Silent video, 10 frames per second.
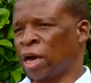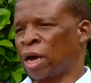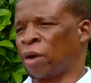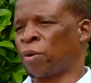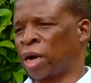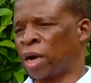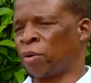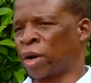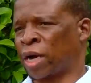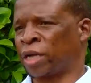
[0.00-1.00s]

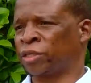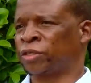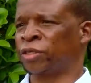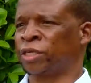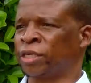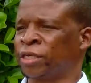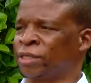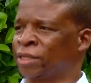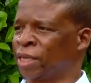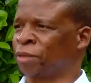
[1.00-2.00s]
Our country
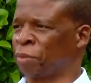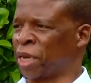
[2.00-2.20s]
is led